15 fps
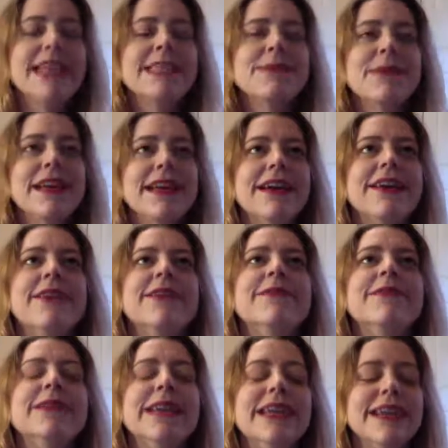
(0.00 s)
me
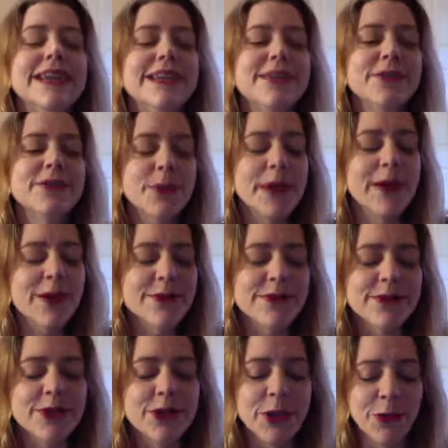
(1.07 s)
of Suikoden
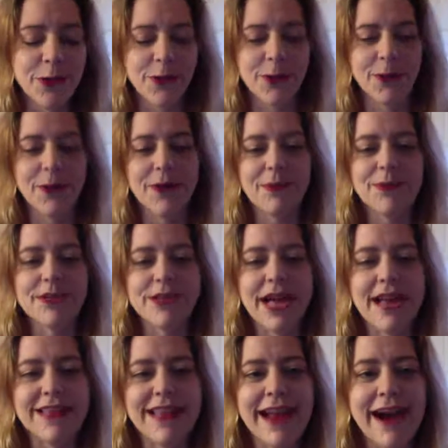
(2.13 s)
2, which
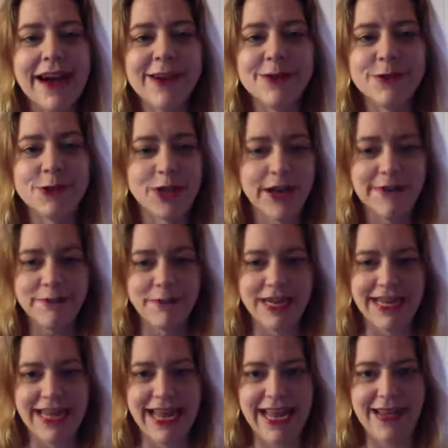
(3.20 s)
had the Iron Chef
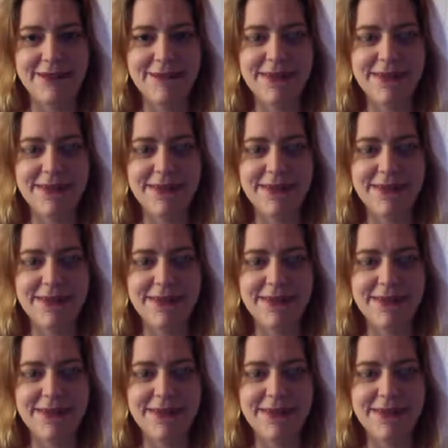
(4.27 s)
minigame.